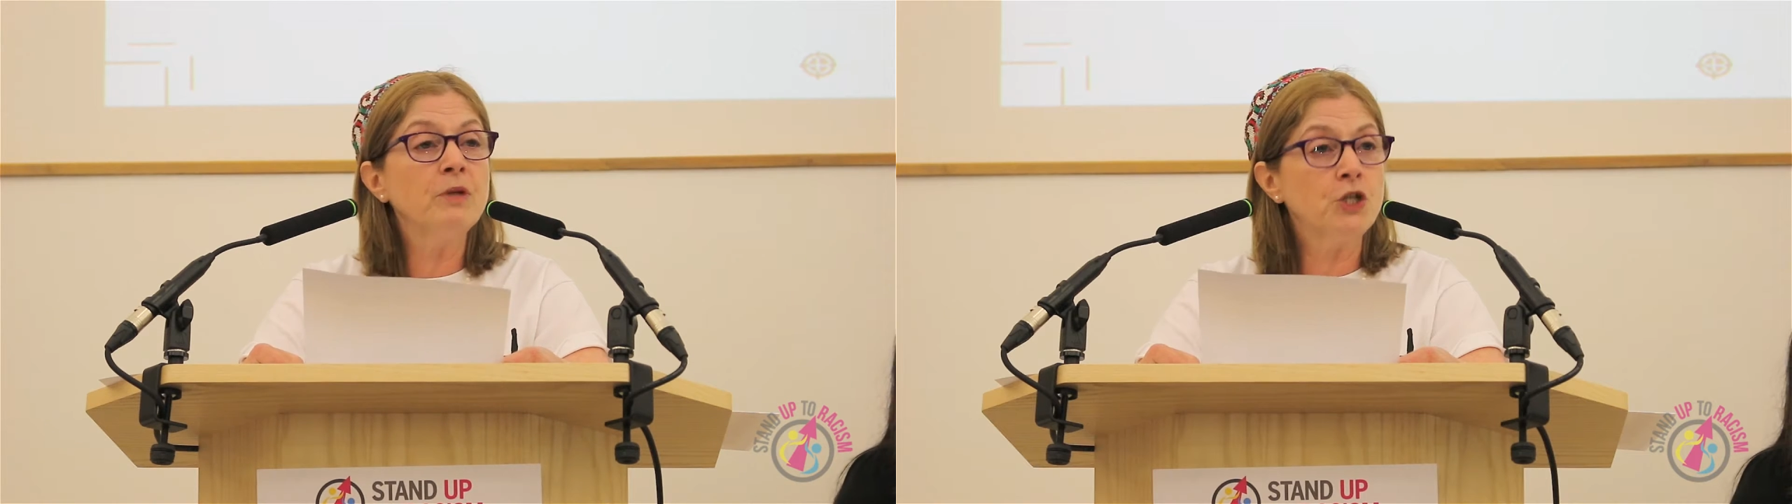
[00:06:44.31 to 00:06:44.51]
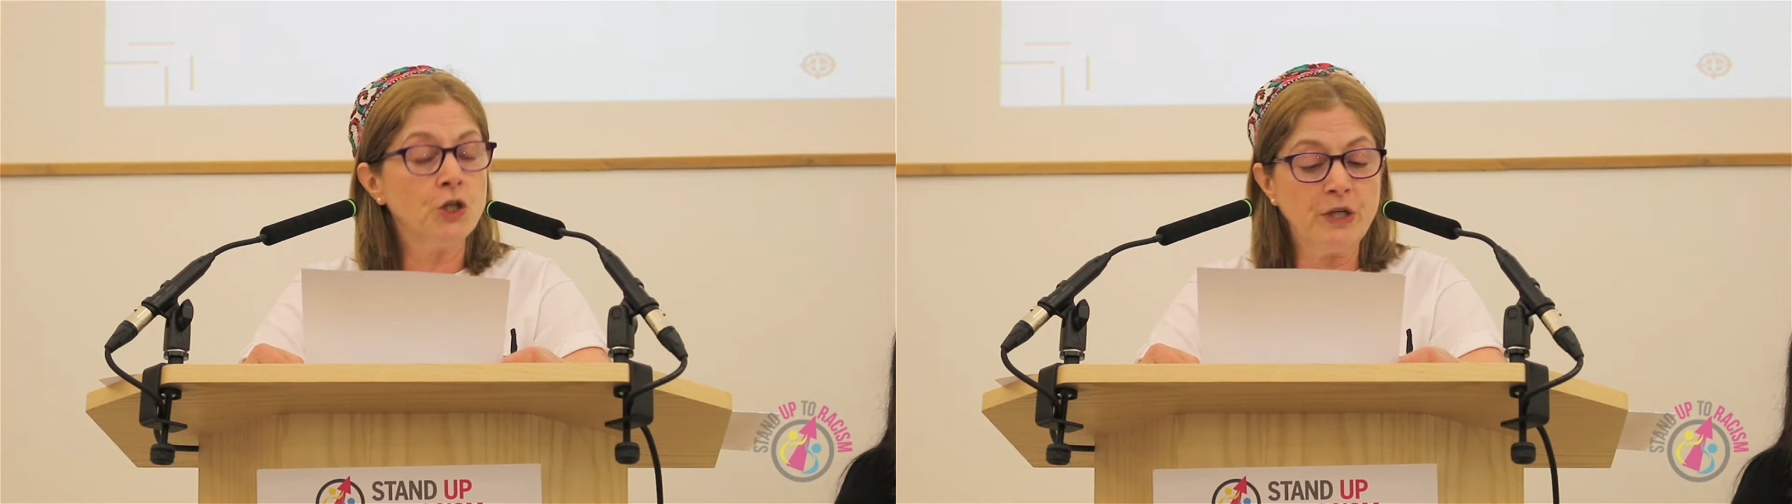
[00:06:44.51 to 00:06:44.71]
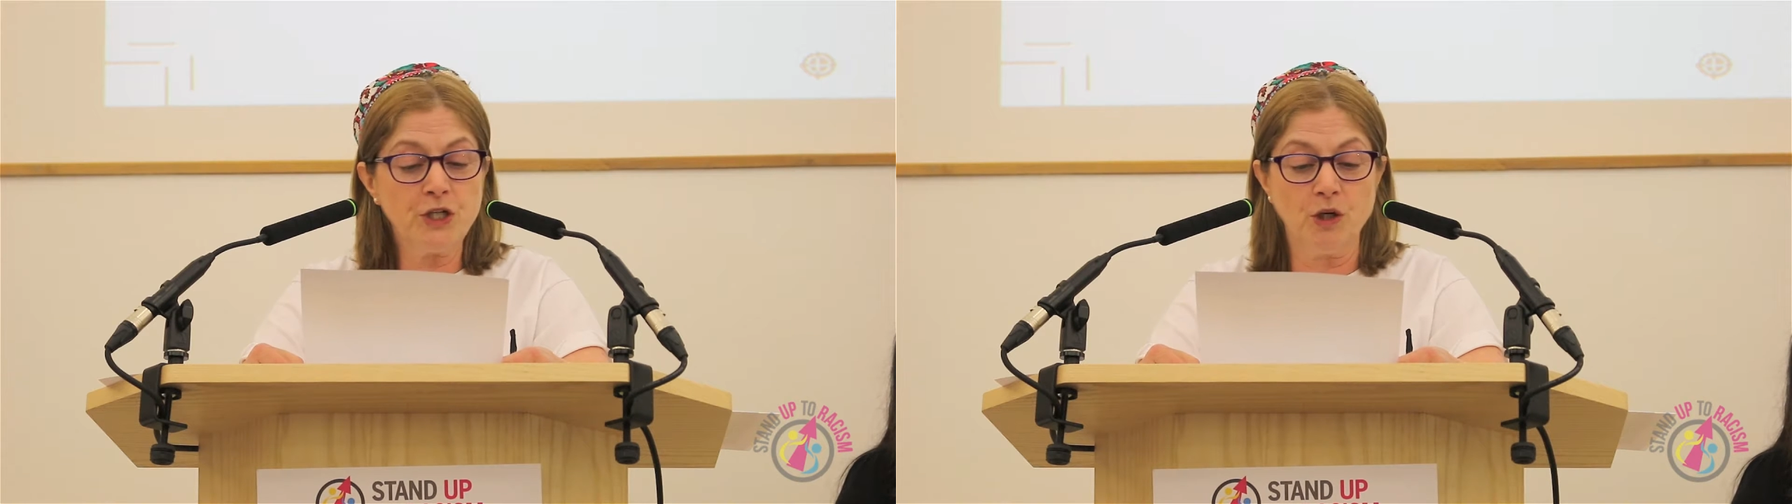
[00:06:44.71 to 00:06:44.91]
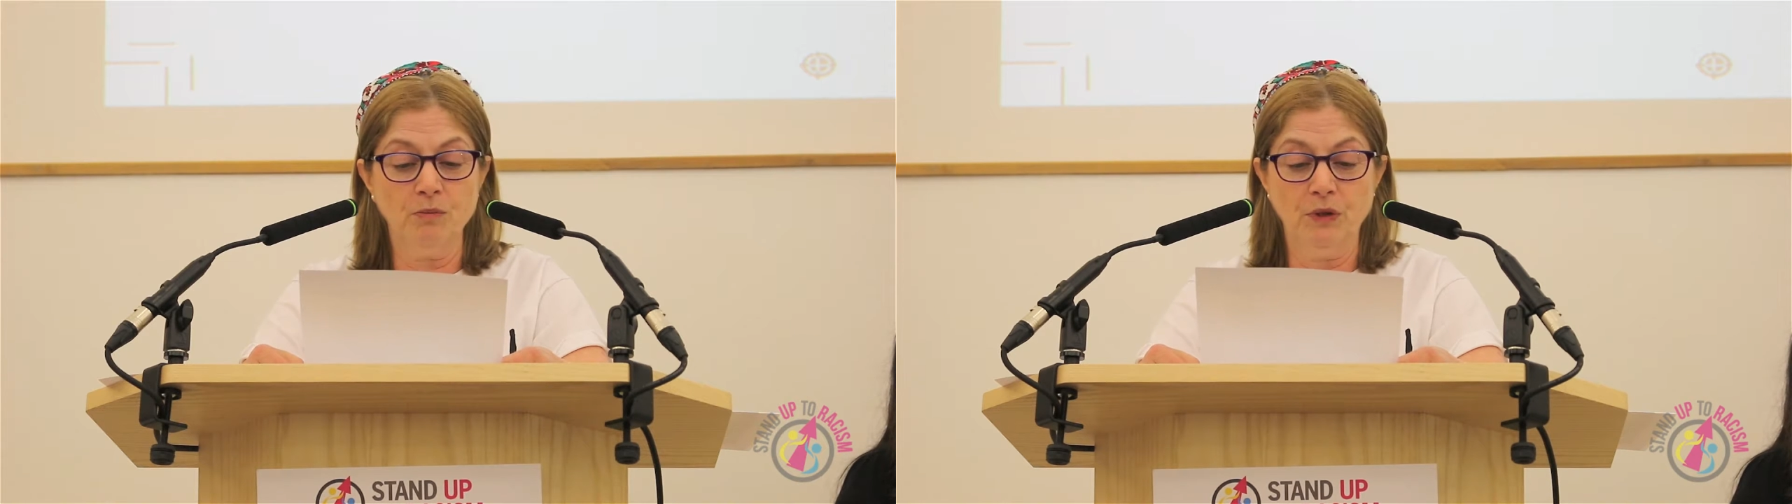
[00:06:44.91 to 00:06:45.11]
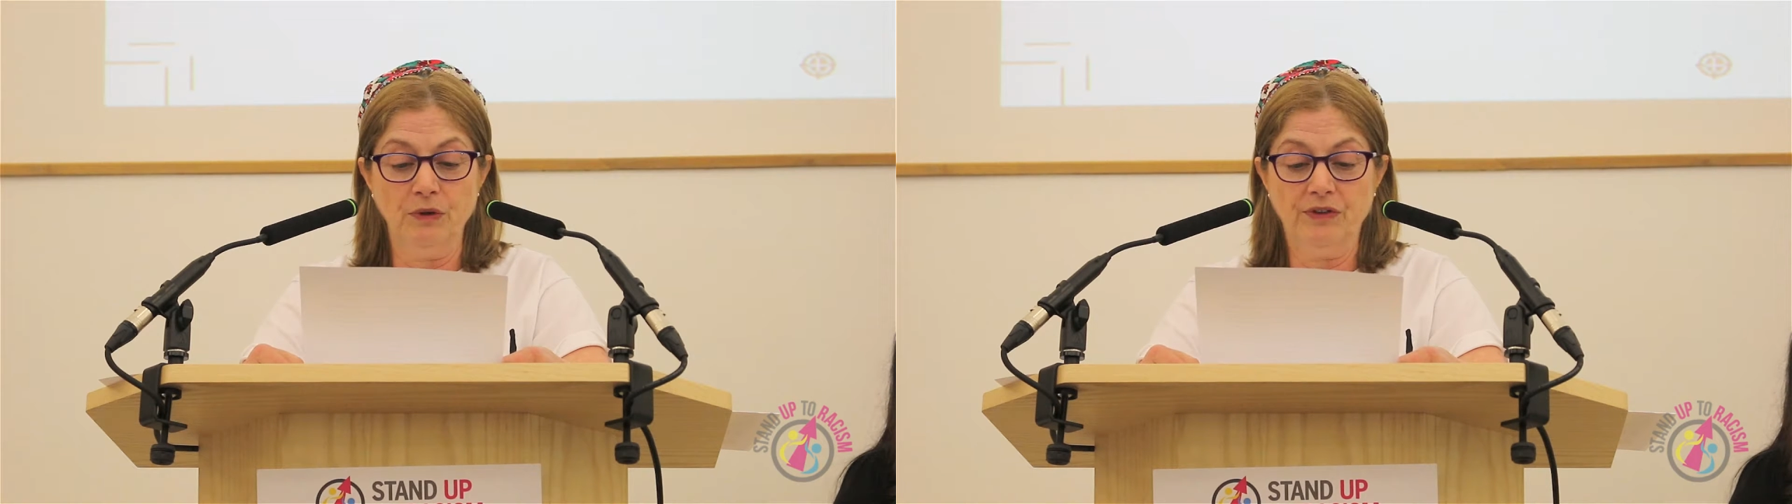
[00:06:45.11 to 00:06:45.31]
the Jewish
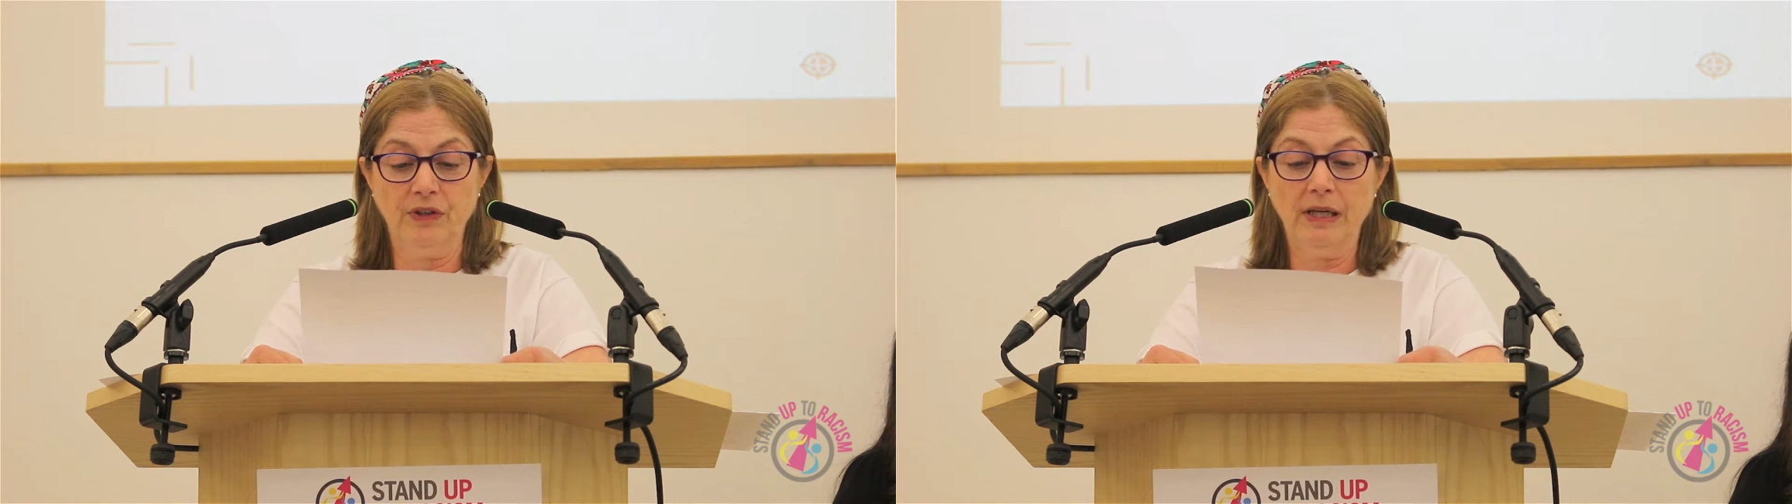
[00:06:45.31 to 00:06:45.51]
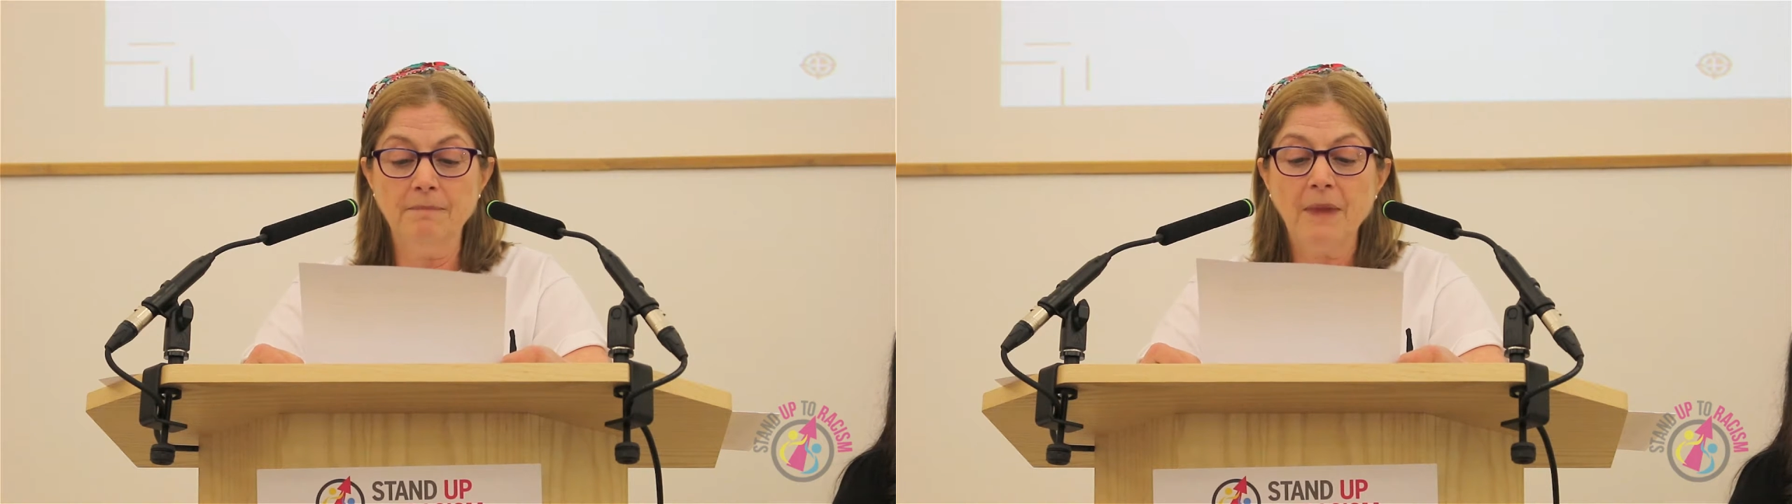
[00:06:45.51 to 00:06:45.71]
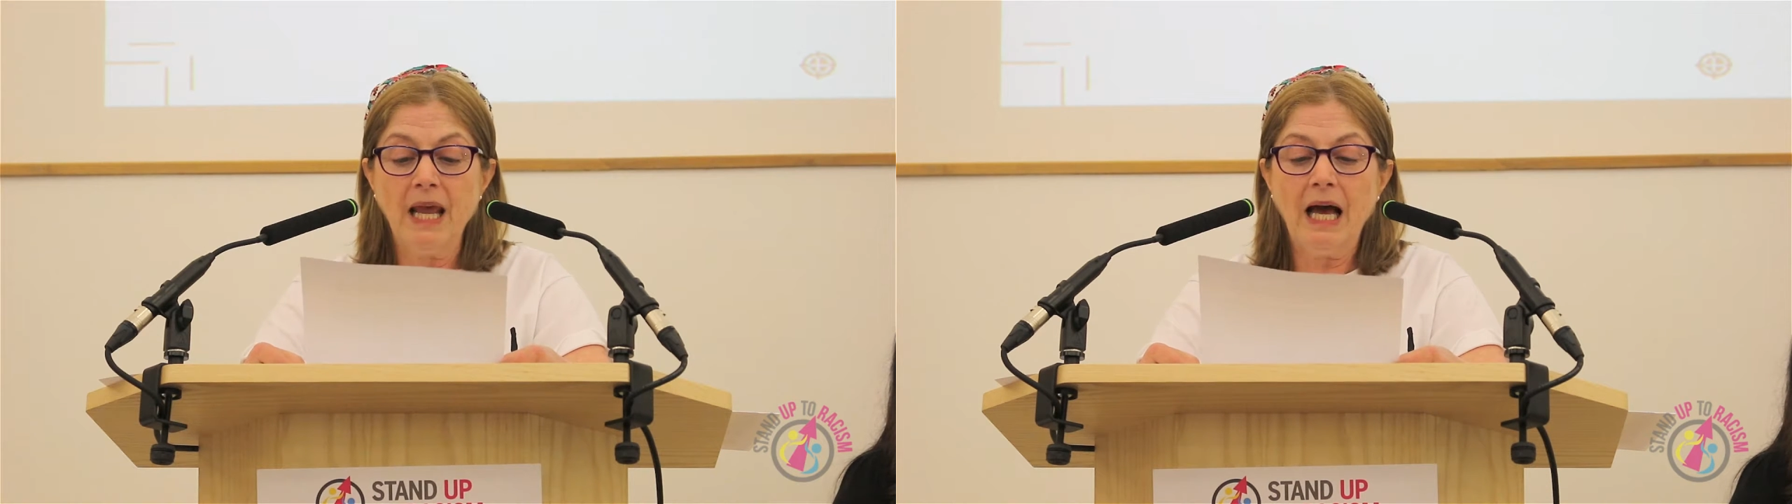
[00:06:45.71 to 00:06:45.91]
community,